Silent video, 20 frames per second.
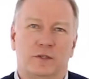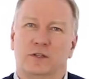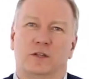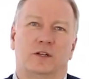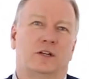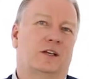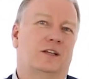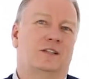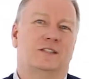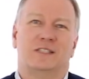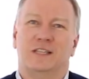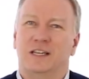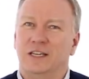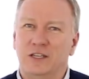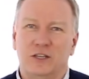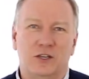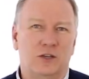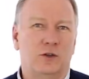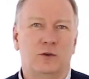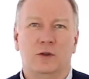It's going to
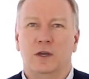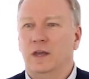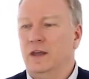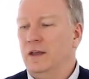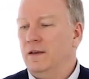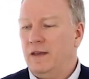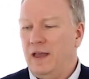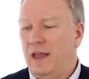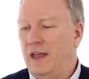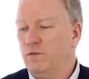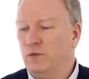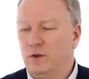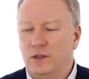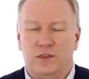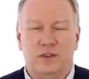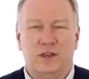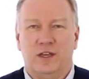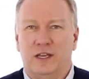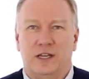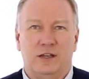continue.
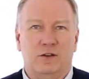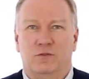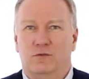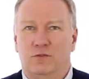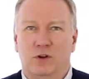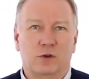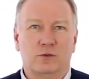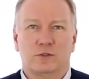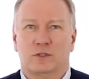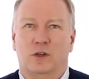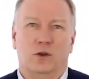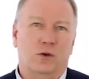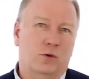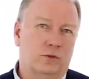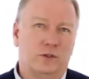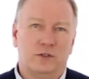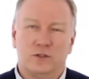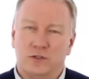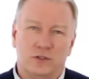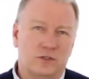Everything rose
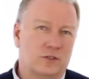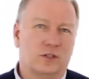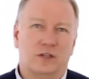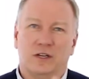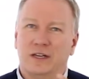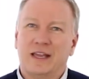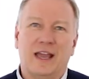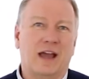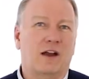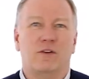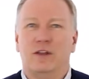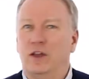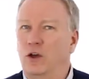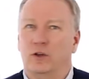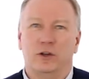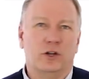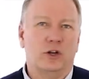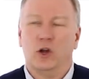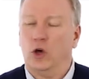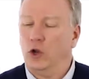gold is just going to carry
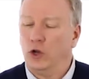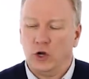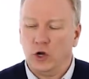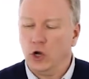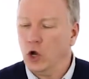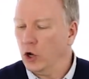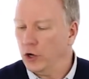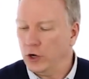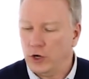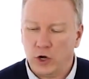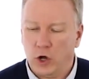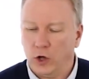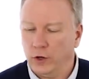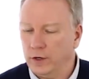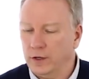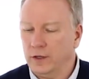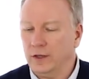on and on and on and on,